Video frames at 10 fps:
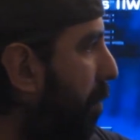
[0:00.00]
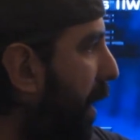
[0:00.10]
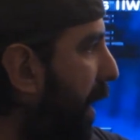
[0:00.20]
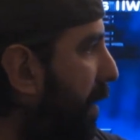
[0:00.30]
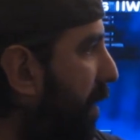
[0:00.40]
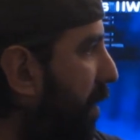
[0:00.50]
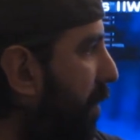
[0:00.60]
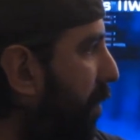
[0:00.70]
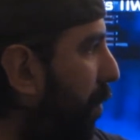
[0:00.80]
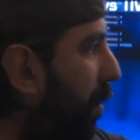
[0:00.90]
mines on
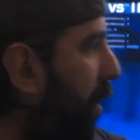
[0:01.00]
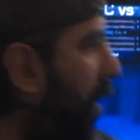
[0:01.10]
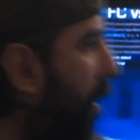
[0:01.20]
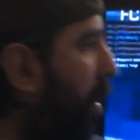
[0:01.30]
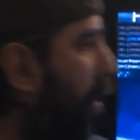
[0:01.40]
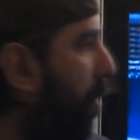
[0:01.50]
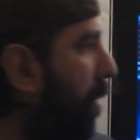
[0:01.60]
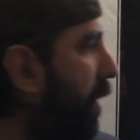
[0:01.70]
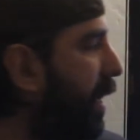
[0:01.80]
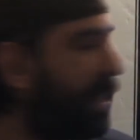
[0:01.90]
the floor,
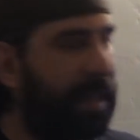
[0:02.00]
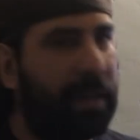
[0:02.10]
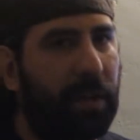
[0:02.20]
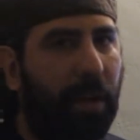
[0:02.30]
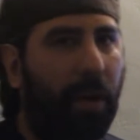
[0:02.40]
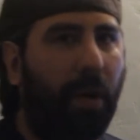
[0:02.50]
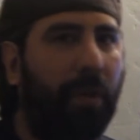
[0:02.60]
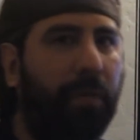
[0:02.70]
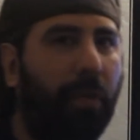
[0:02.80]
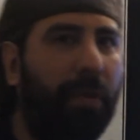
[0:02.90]
can kill
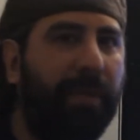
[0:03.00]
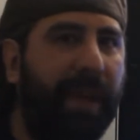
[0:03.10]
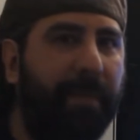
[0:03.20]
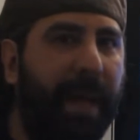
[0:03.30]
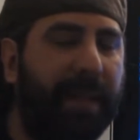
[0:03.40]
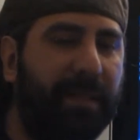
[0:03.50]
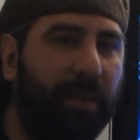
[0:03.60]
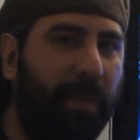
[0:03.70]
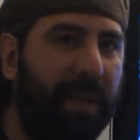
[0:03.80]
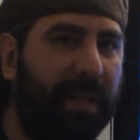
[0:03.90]
all 4 or 5 maxes.
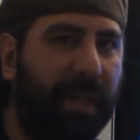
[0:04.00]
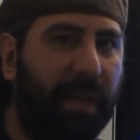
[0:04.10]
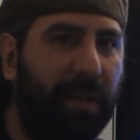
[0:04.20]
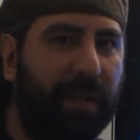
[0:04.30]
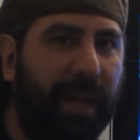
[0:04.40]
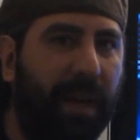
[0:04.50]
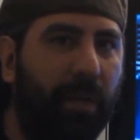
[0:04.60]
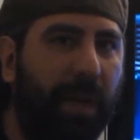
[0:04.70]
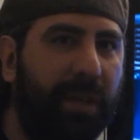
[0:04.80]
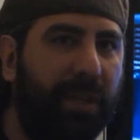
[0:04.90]
So basically your entire
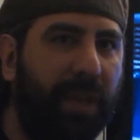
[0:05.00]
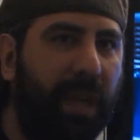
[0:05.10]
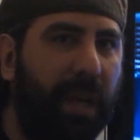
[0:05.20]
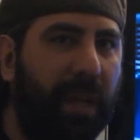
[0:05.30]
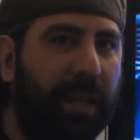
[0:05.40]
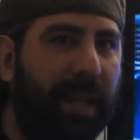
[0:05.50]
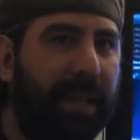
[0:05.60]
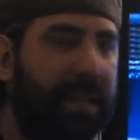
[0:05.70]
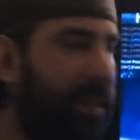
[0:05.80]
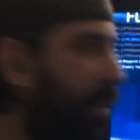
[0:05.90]
rush
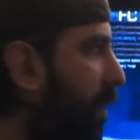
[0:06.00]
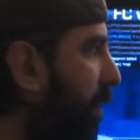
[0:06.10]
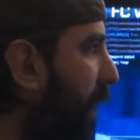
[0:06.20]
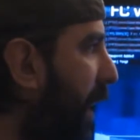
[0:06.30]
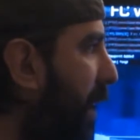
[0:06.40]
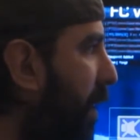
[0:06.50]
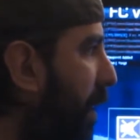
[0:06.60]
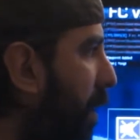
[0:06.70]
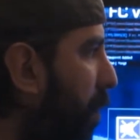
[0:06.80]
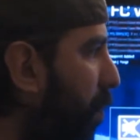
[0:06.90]
gets nullified
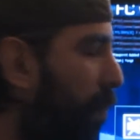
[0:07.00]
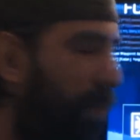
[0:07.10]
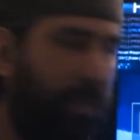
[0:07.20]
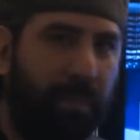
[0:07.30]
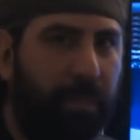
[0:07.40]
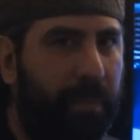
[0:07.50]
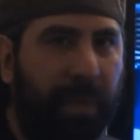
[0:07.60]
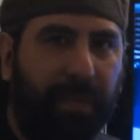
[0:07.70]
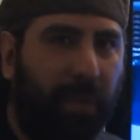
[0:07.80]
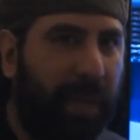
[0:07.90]

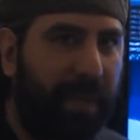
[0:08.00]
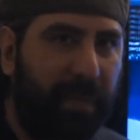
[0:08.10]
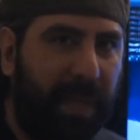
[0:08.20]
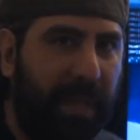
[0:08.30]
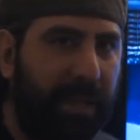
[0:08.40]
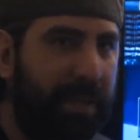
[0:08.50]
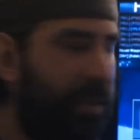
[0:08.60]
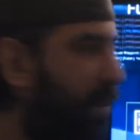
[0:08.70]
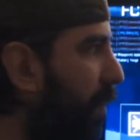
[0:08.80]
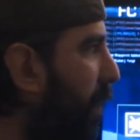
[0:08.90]
before it even begins.
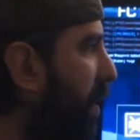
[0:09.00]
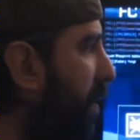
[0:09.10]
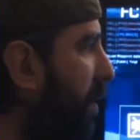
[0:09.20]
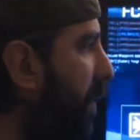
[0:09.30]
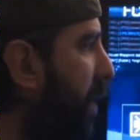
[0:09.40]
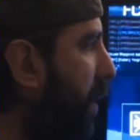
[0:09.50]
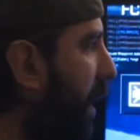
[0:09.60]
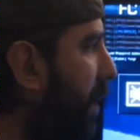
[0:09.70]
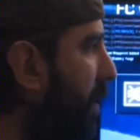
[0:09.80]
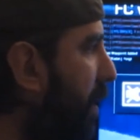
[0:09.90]
So if we can start the video
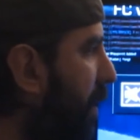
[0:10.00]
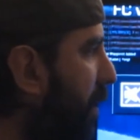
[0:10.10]
again,